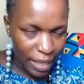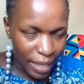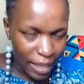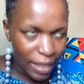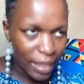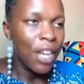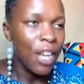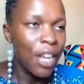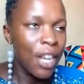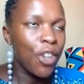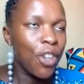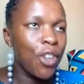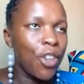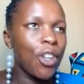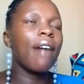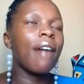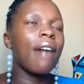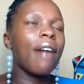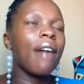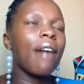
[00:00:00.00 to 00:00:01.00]
You need to
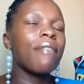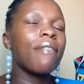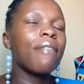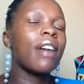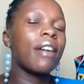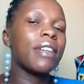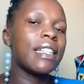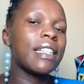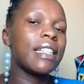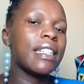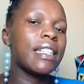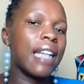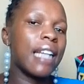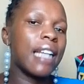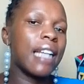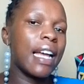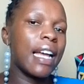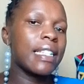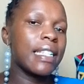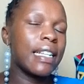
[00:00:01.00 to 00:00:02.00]
have graphic design
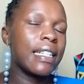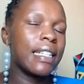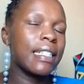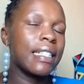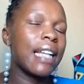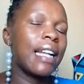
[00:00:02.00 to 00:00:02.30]
skills,